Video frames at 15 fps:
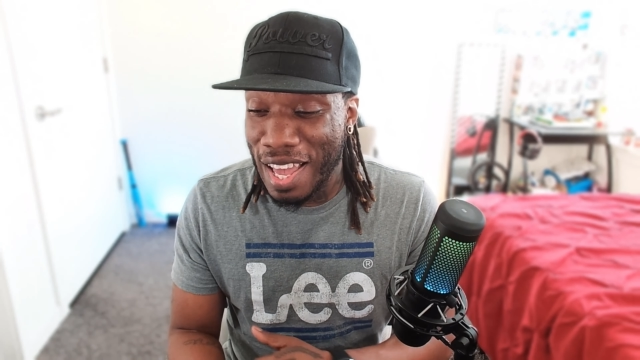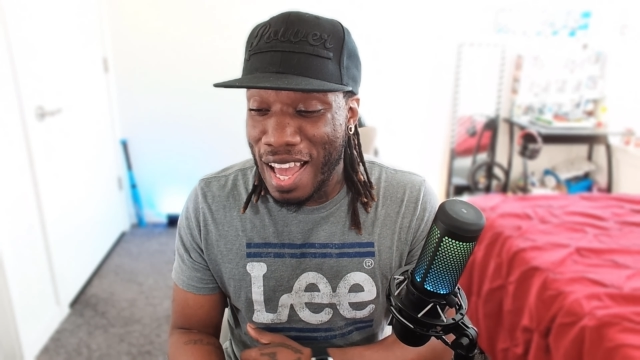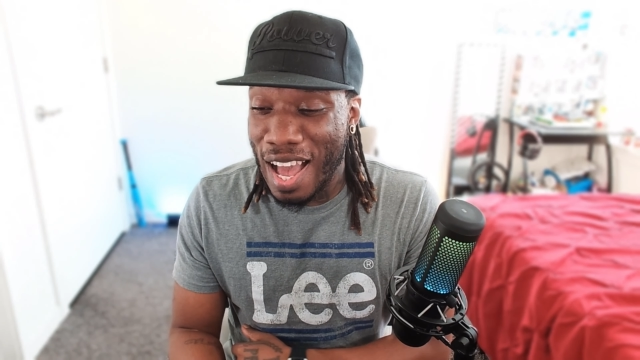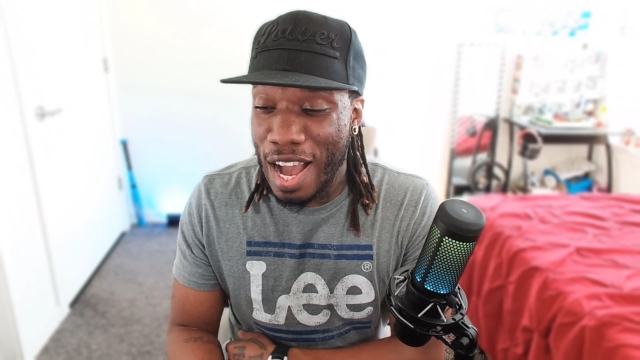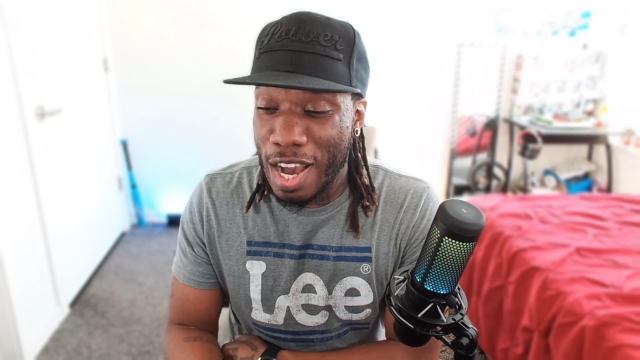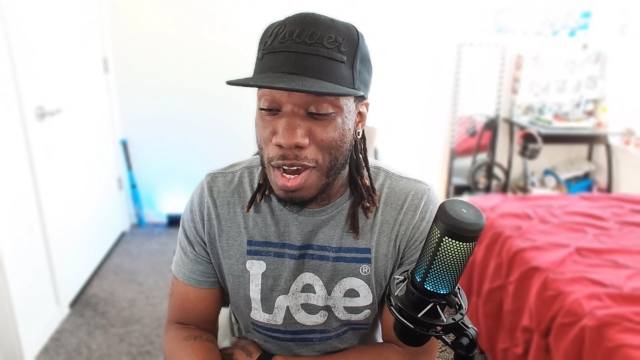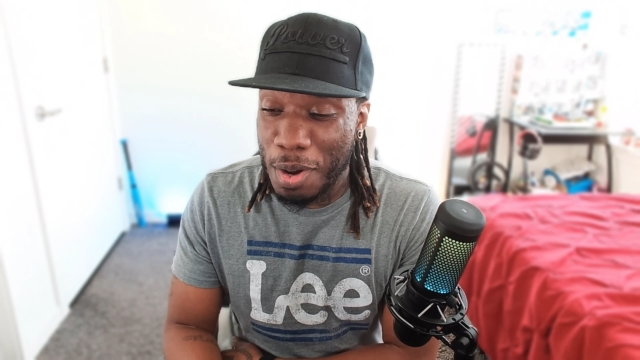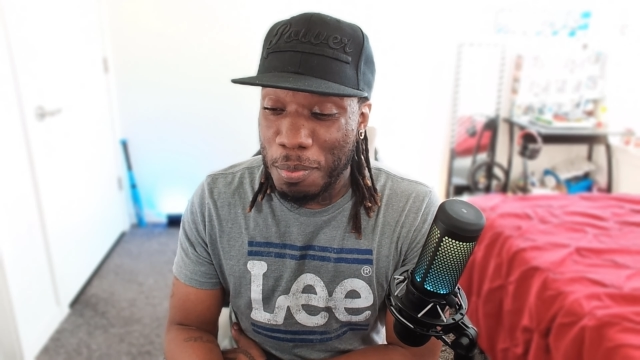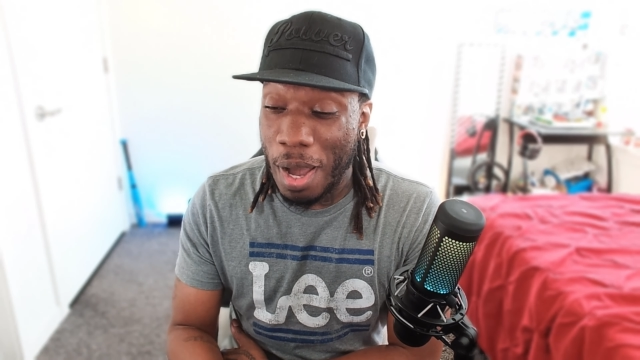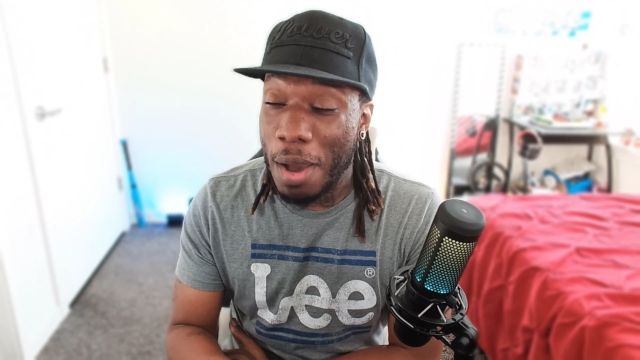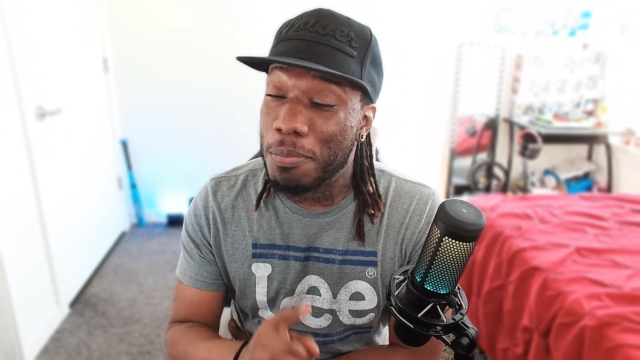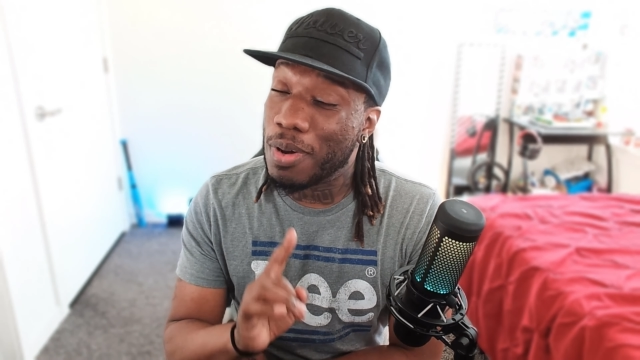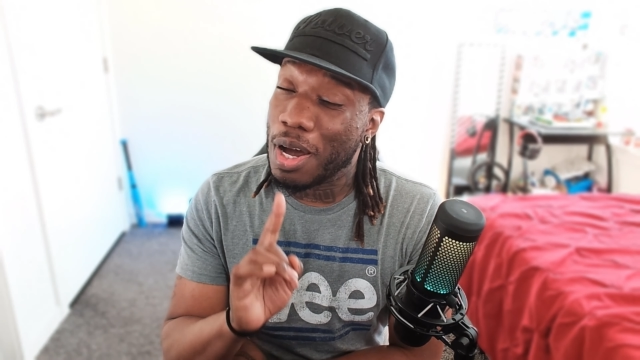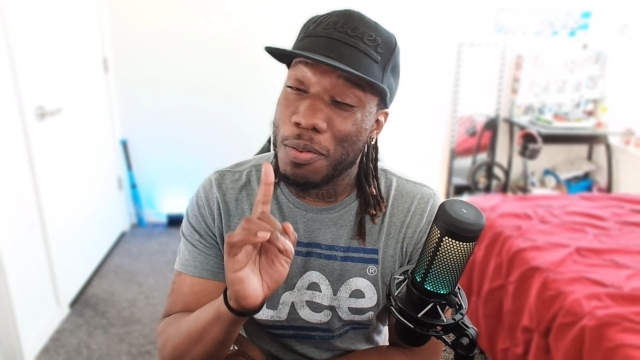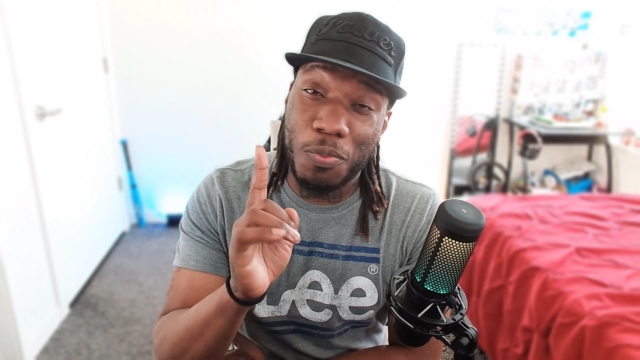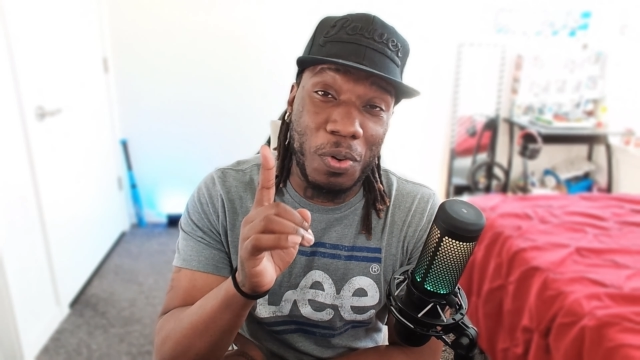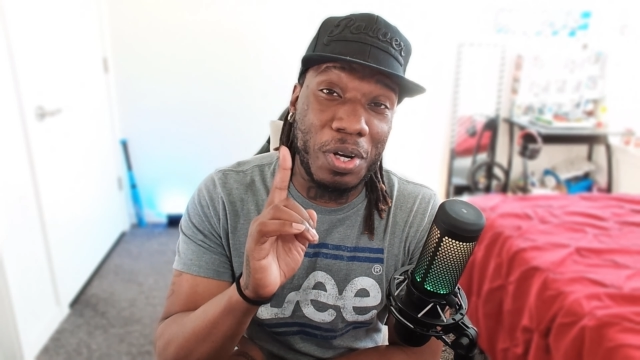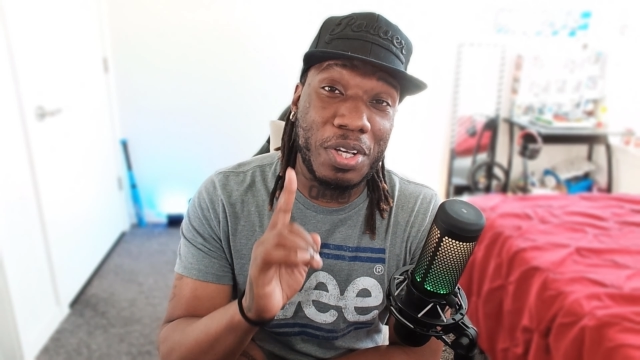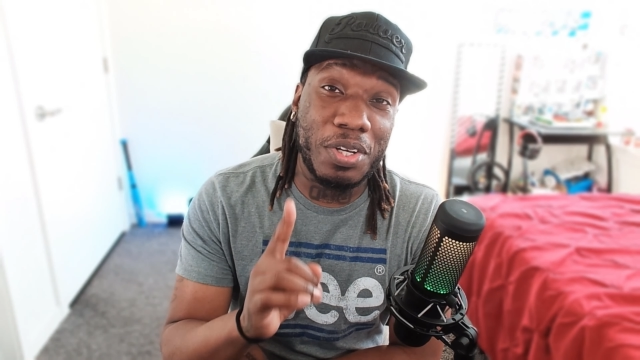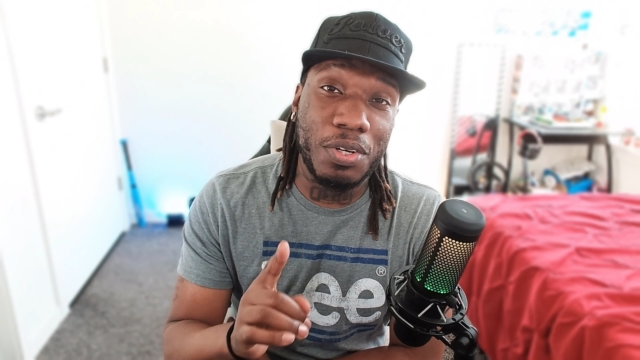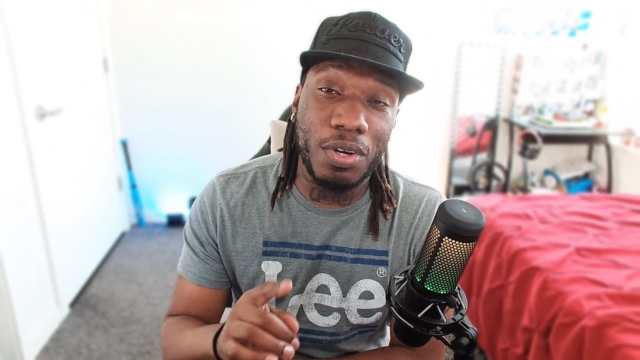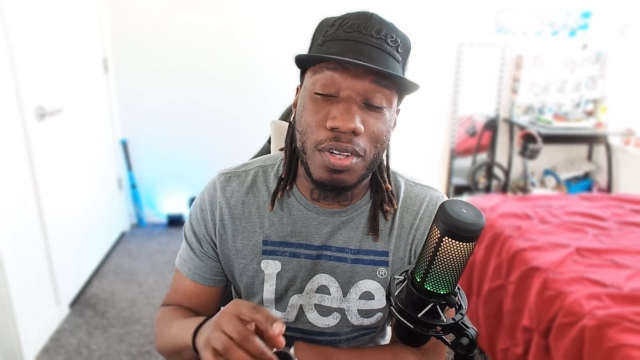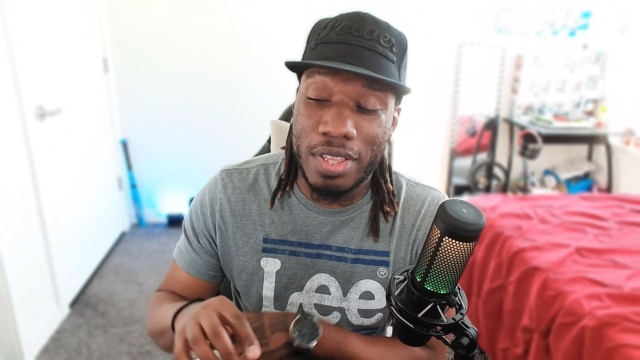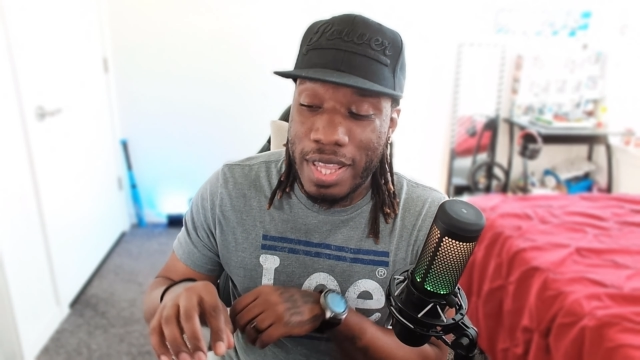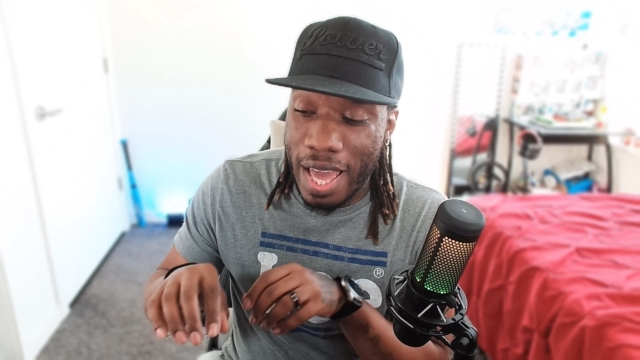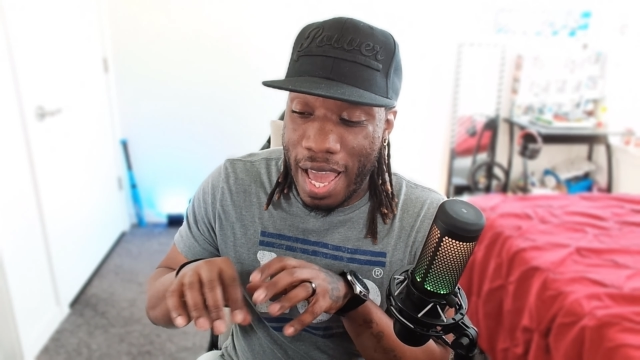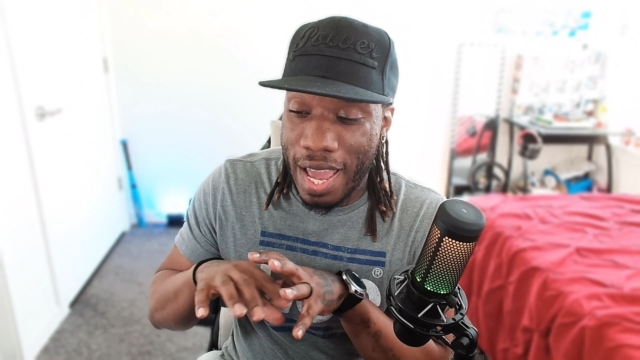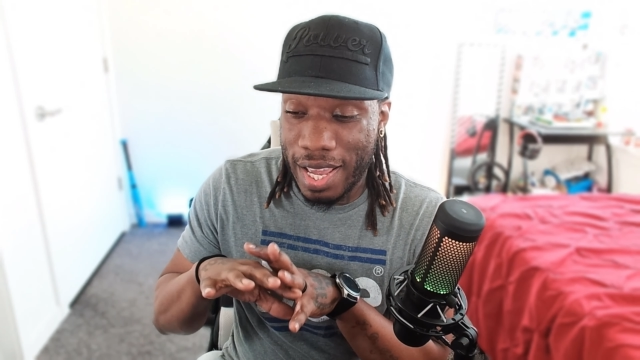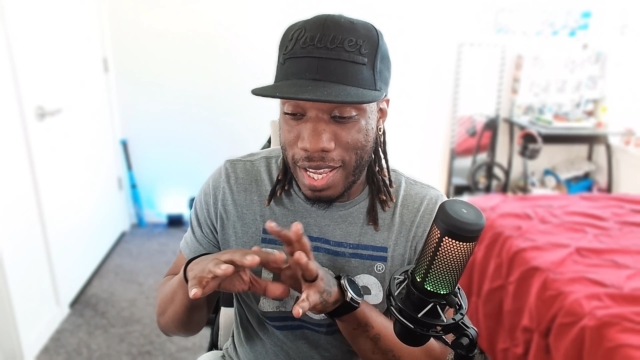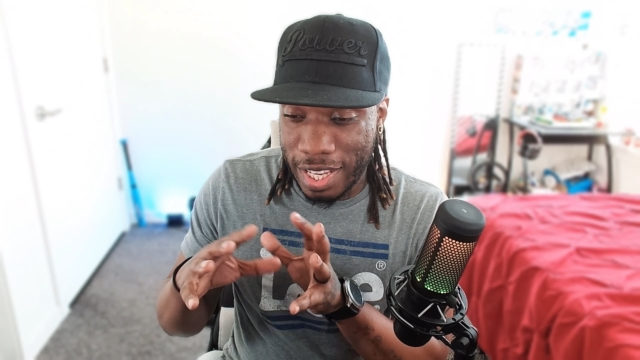I'm working on
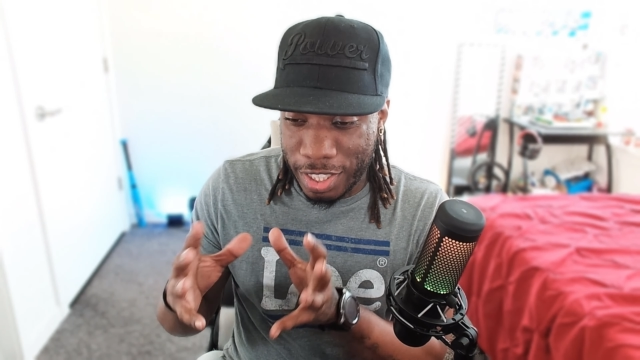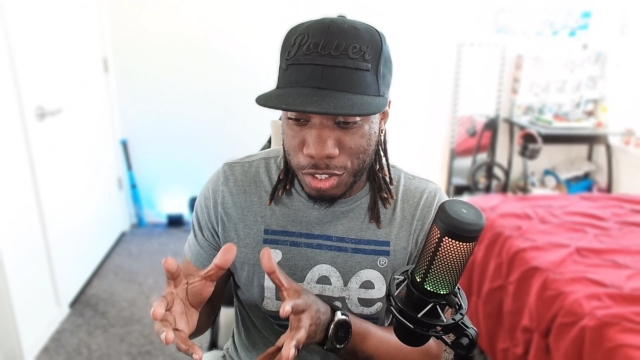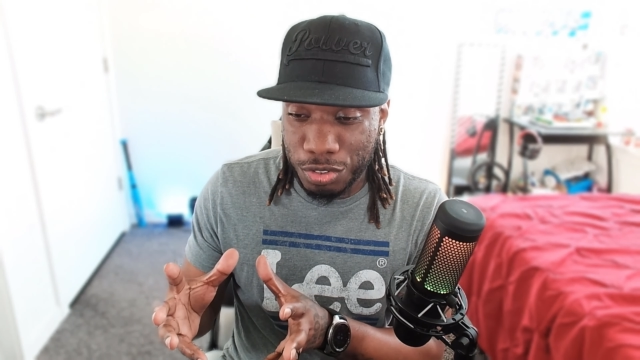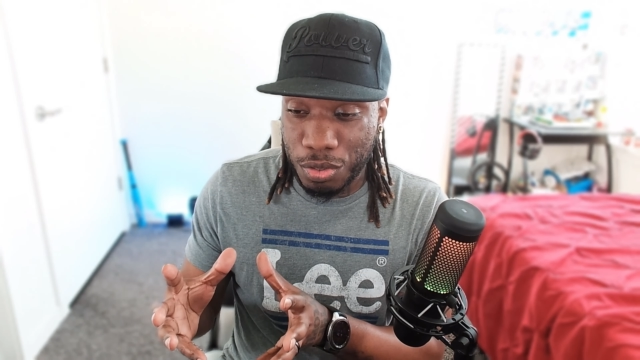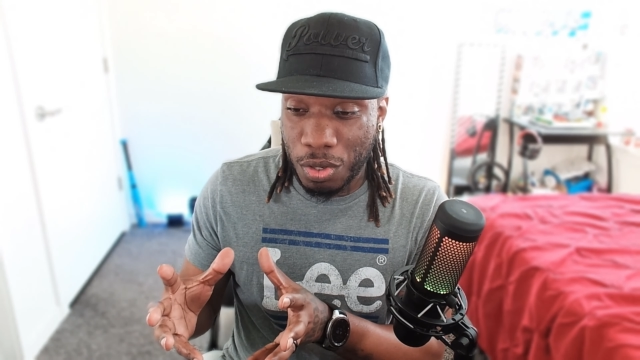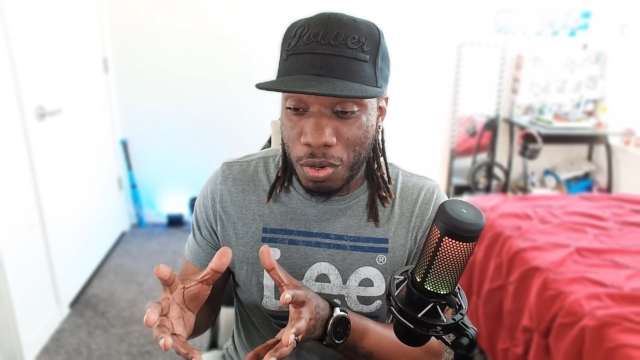that intro.